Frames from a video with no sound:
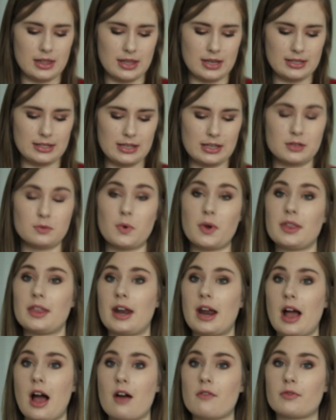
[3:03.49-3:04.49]
This is one that
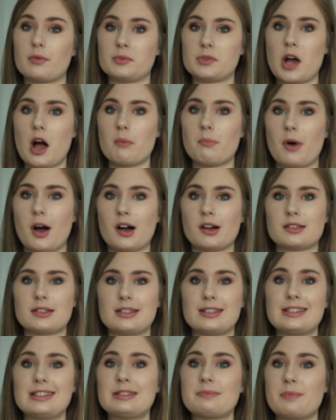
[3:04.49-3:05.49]
I got from Topbox, and
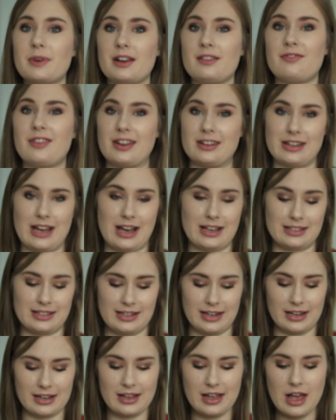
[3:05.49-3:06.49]
this is pretty
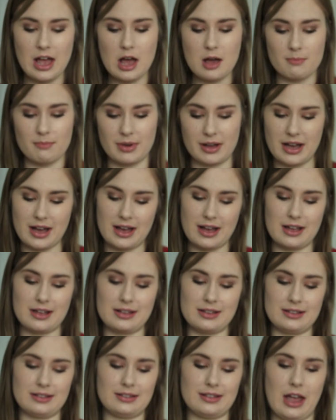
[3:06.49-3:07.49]
fantastic
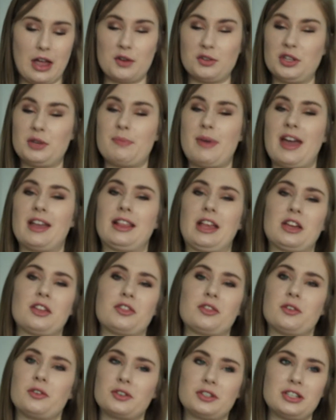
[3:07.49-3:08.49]
because I only pay
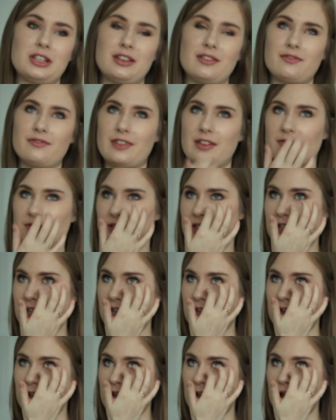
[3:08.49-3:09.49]
like
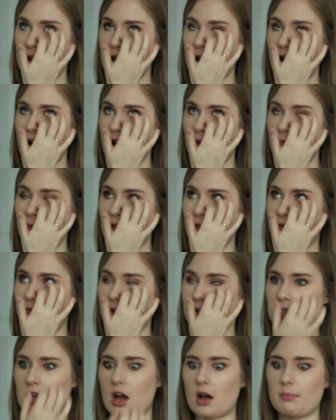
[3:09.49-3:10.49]
$13.50 a month
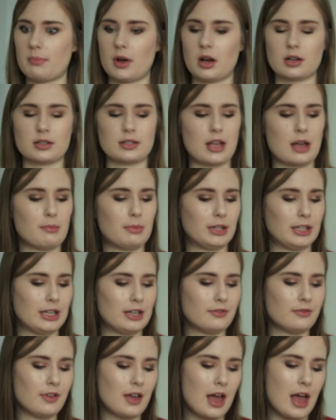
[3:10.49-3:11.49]
for Topbox, I
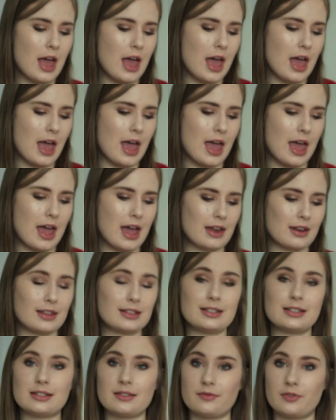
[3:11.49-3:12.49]
believe. And
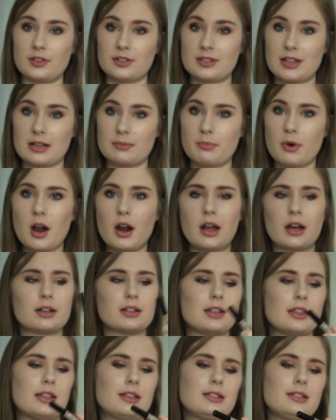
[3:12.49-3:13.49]
this is the full size
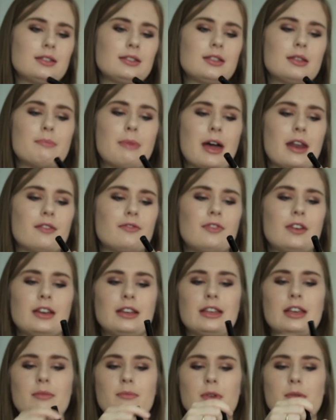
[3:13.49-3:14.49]
product. This is the
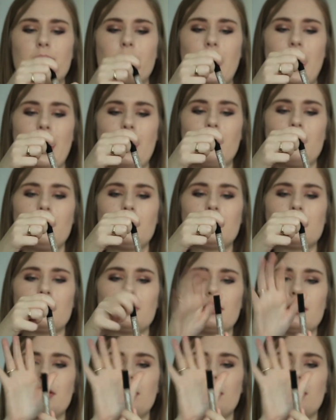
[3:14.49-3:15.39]
Benefit Gimme Brow.